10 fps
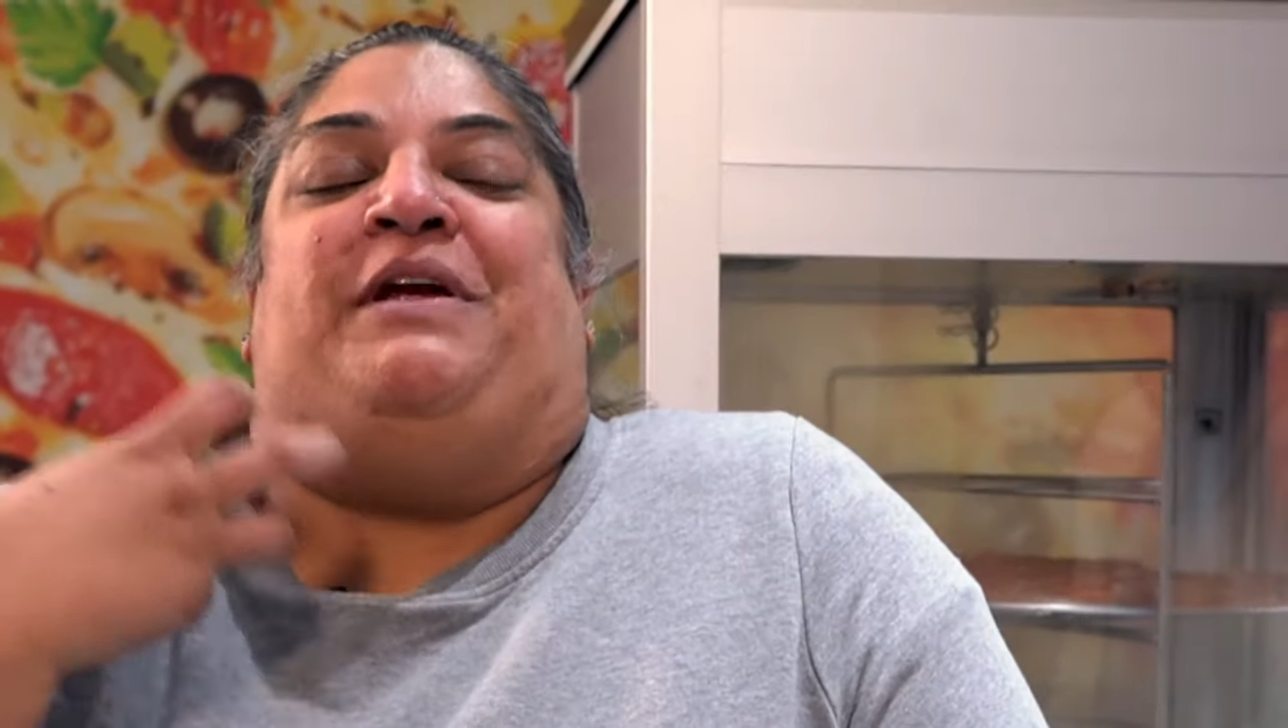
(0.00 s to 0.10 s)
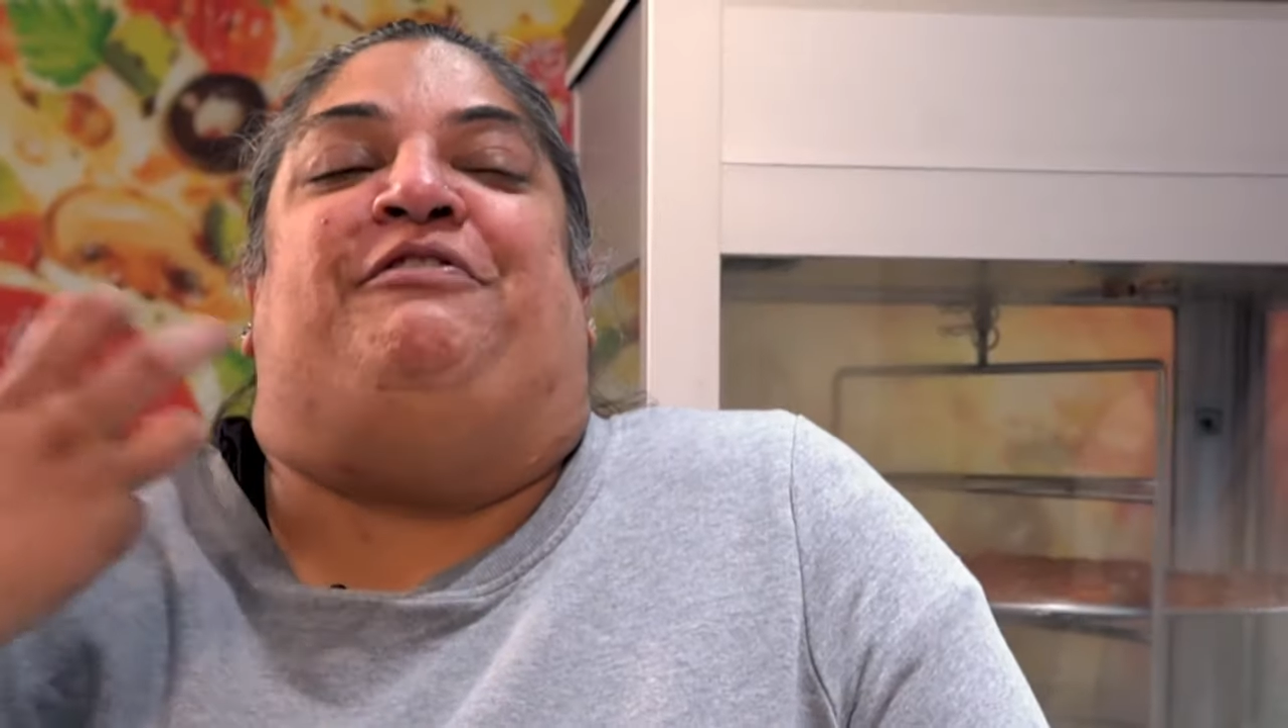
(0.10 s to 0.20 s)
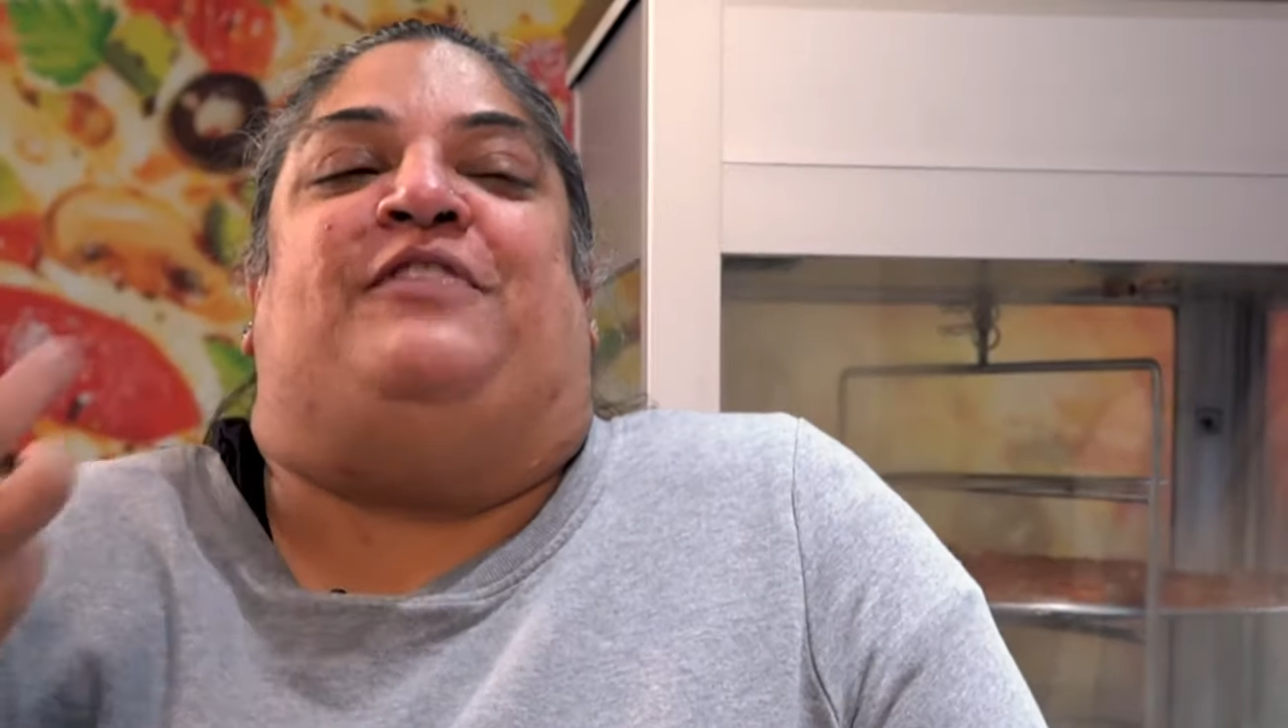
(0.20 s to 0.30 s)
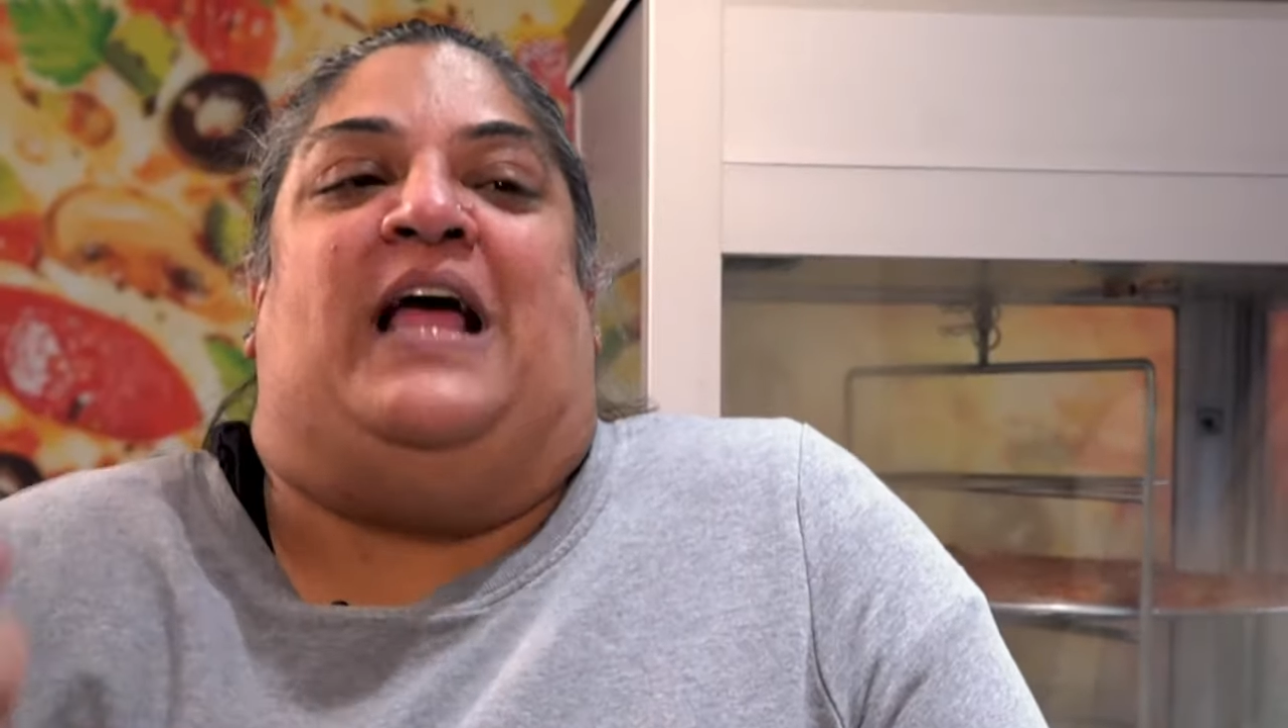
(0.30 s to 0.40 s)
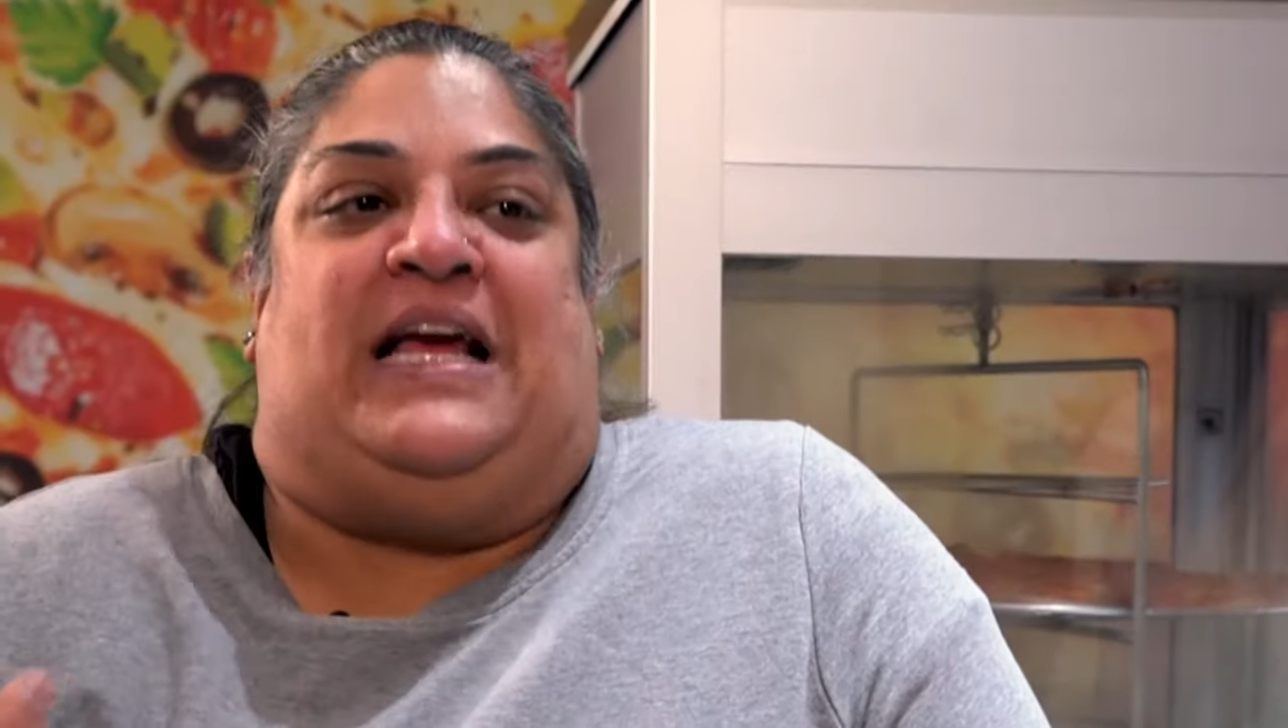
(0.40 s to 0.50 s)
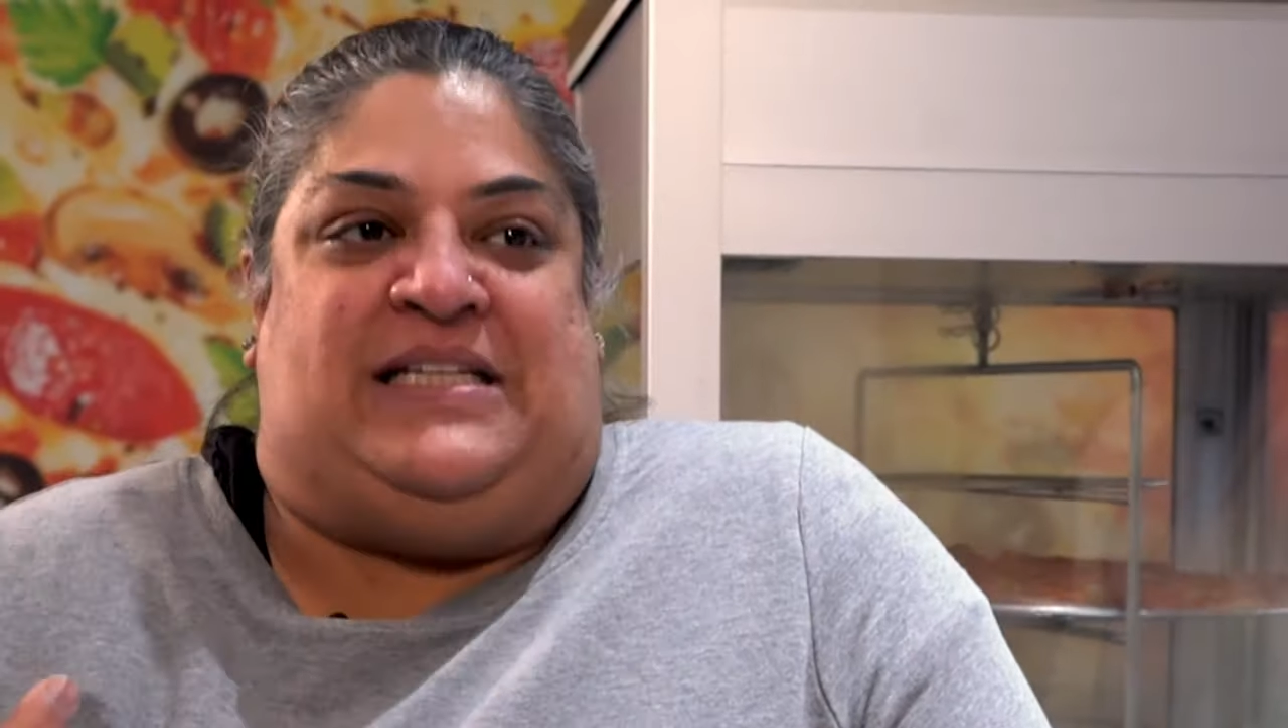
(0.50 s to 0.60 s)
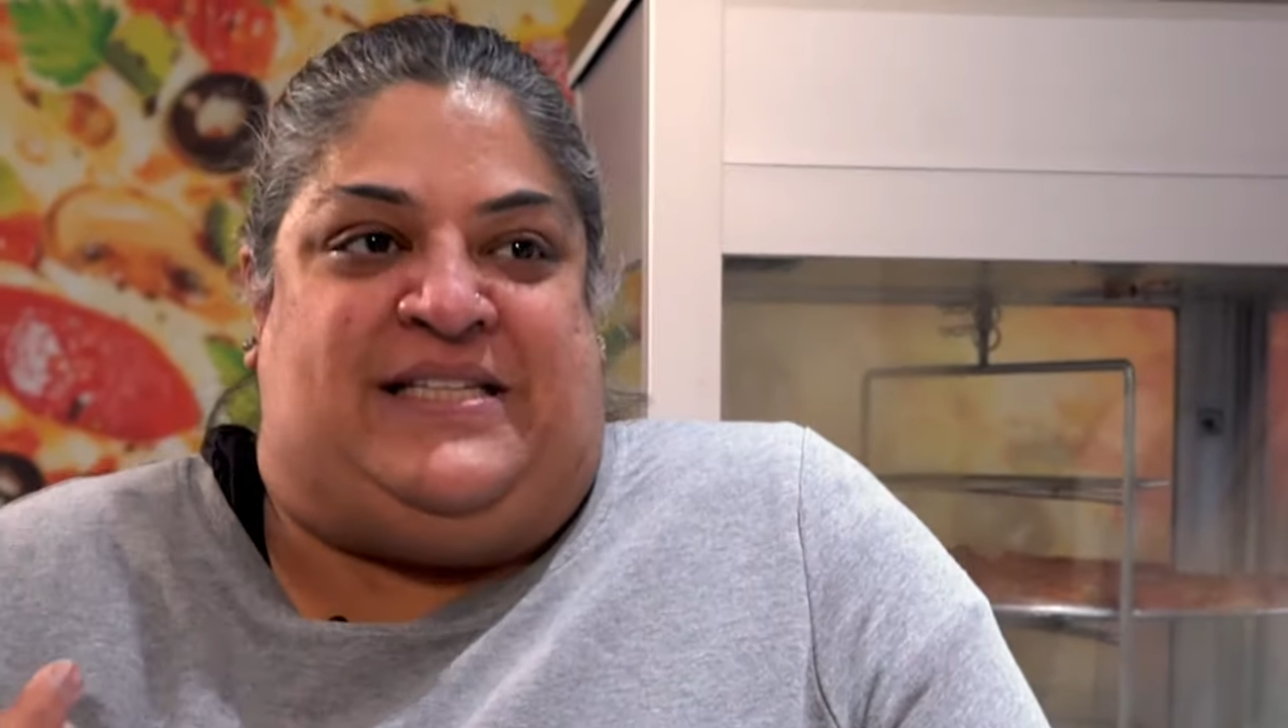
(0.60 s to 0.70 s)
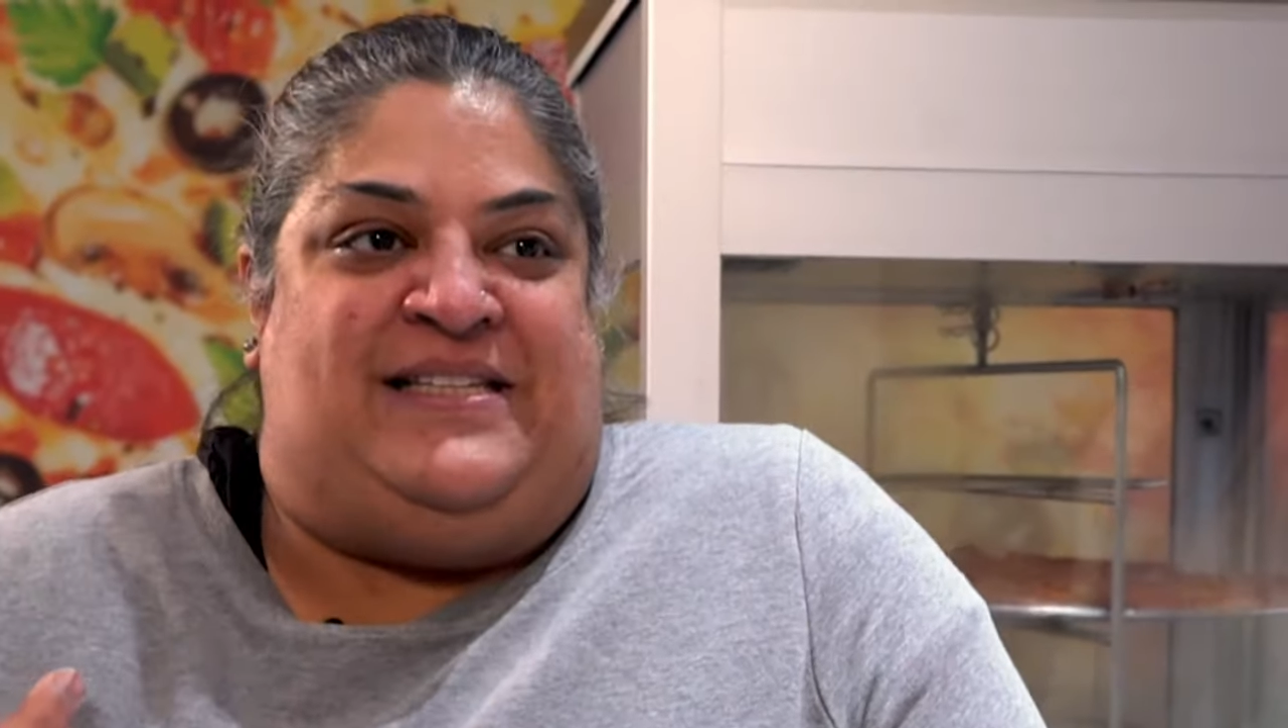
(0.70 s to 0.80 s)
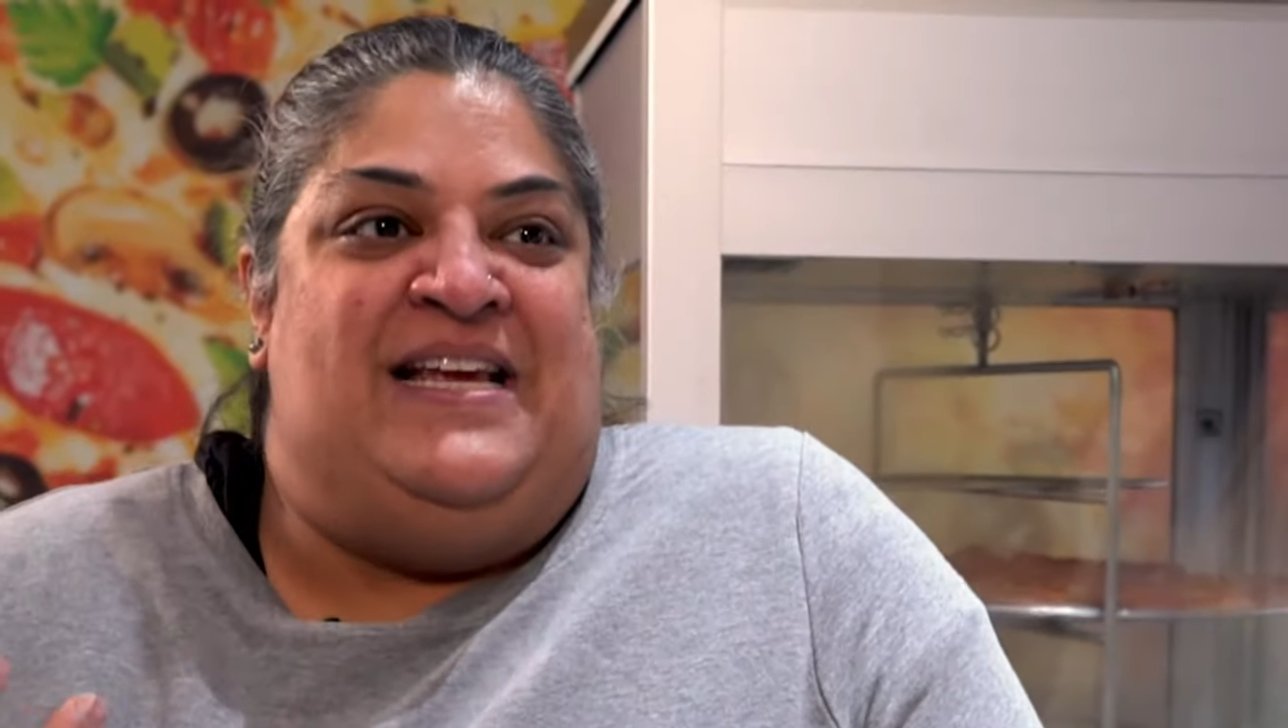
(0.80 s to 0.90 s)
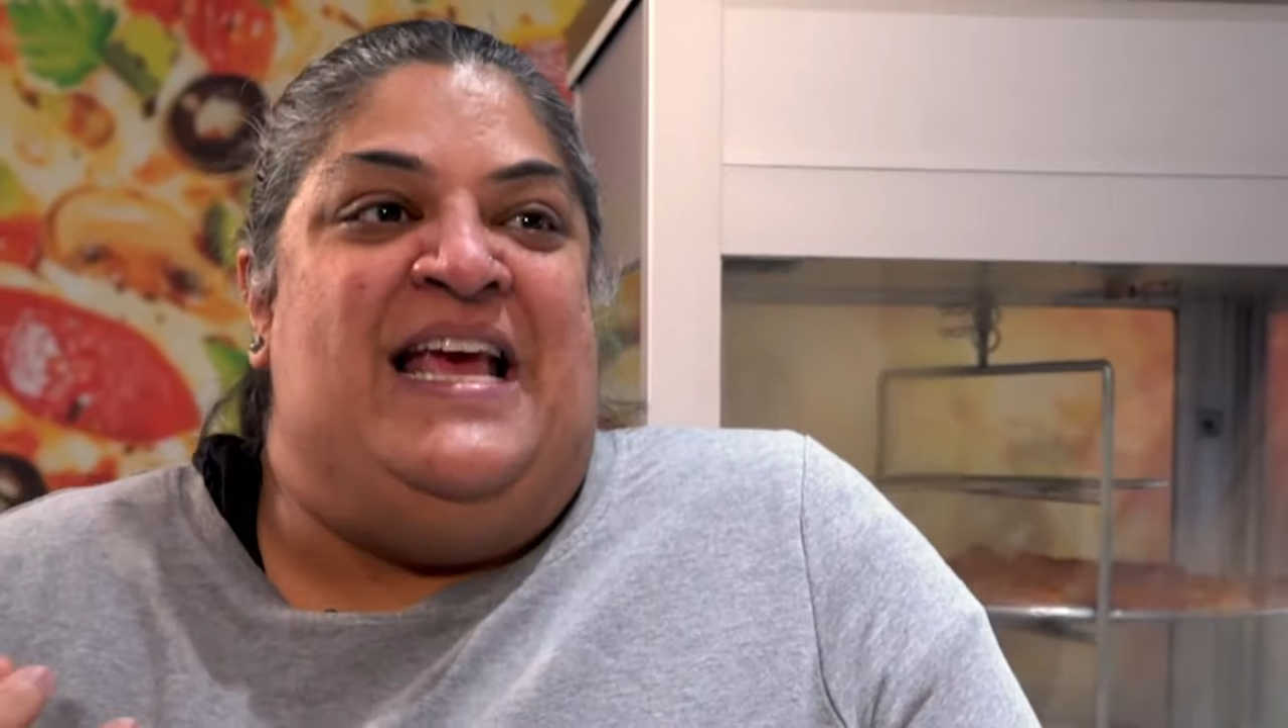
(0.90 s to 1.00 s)

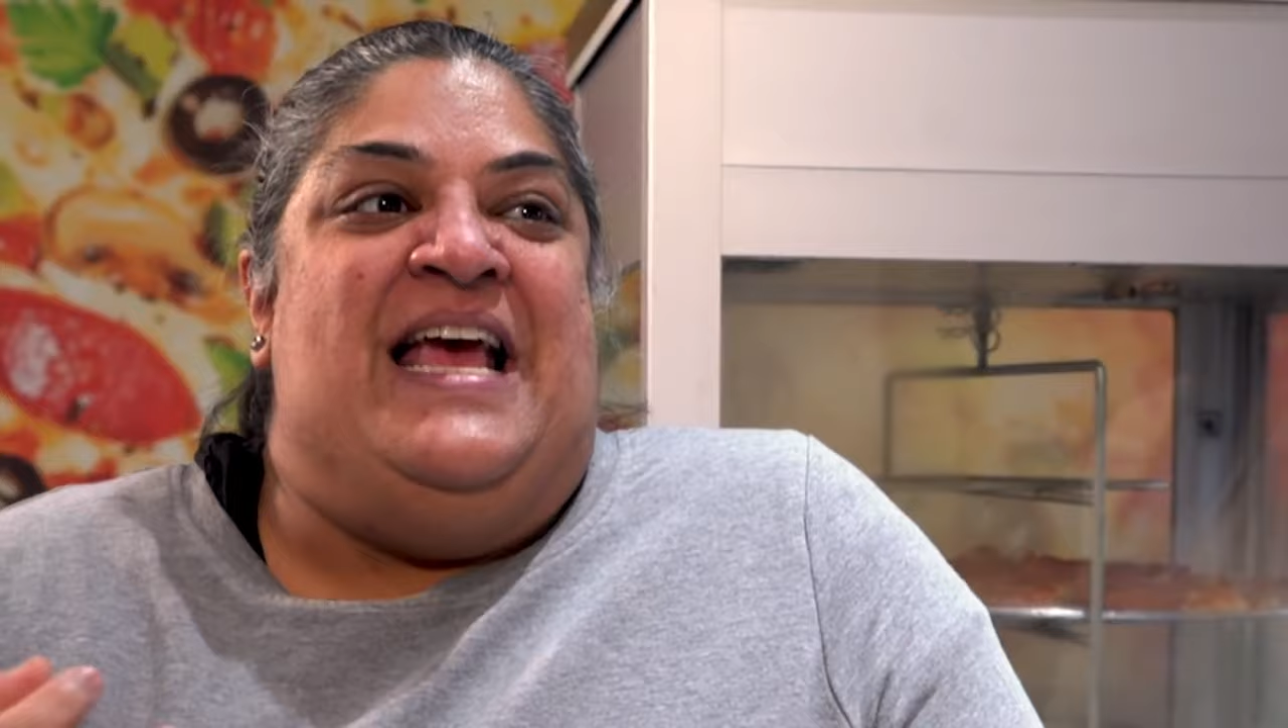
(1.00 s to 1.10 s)
reflex